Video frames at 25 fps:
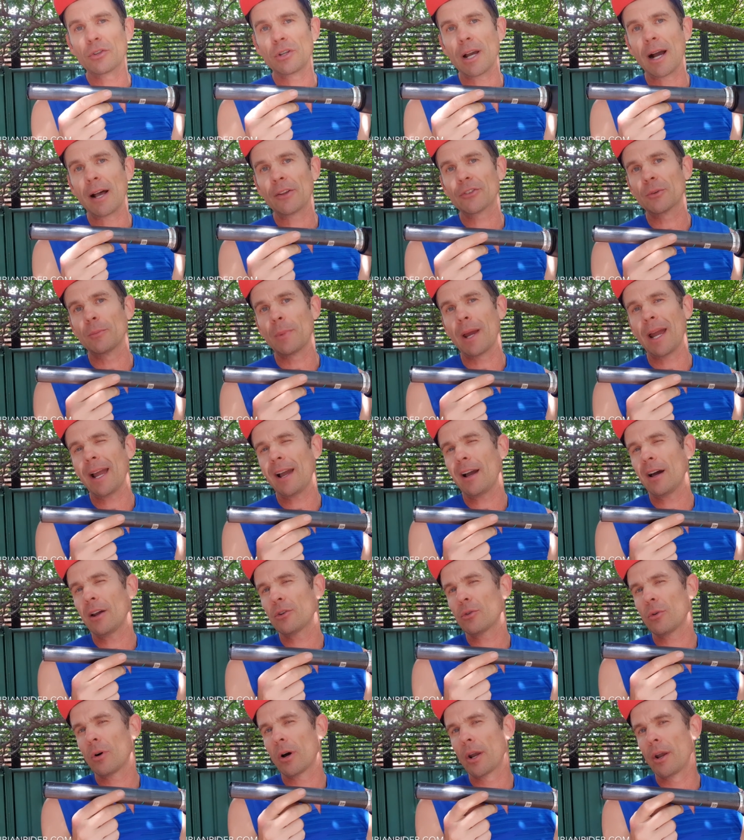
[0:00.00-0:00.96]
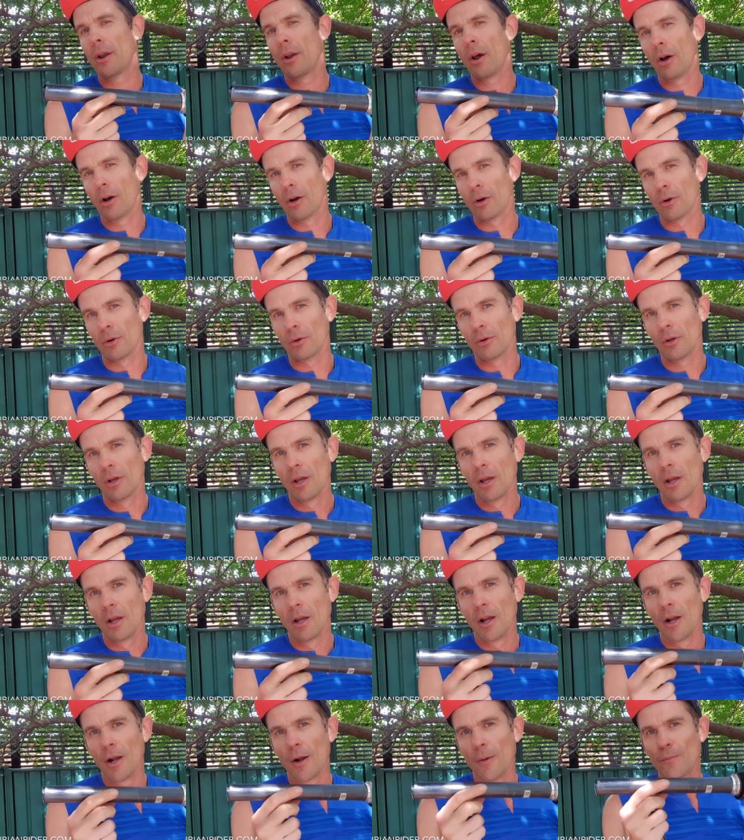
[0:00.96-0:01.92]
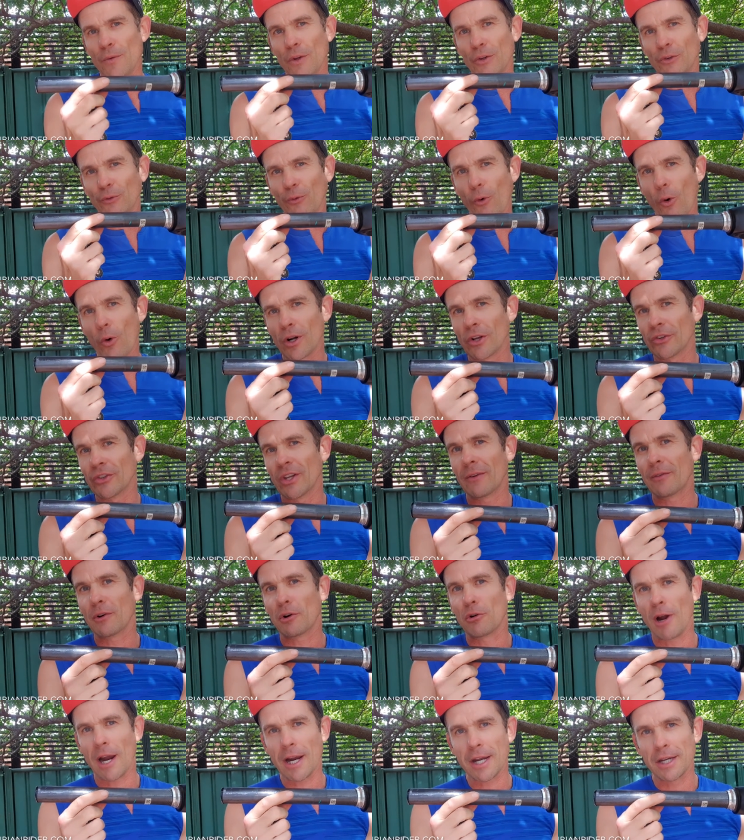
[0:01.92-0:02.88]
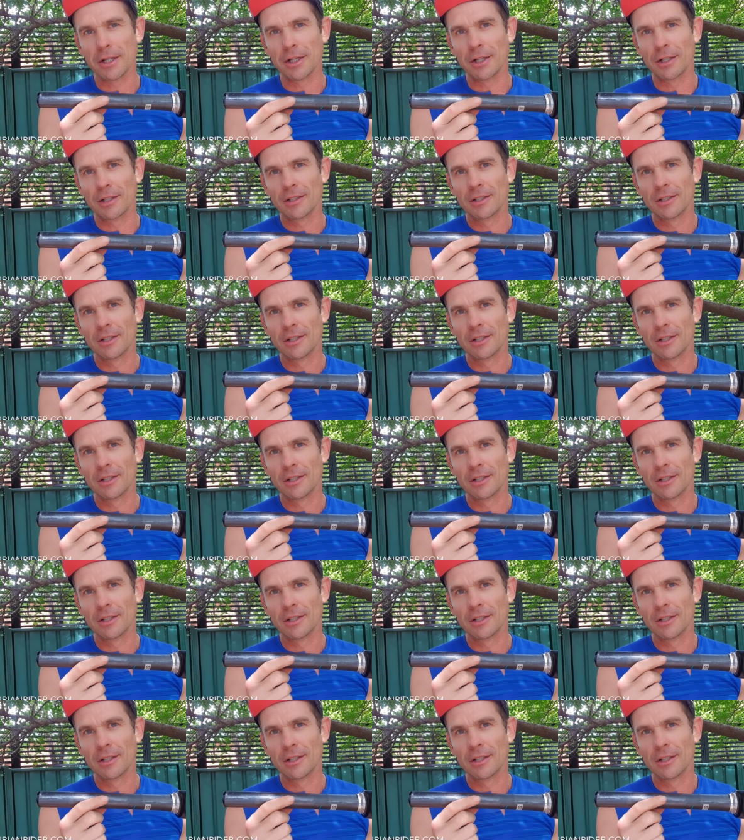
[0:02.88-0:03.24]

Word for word: ask them, how do I know this fork doesn't have a crack in it?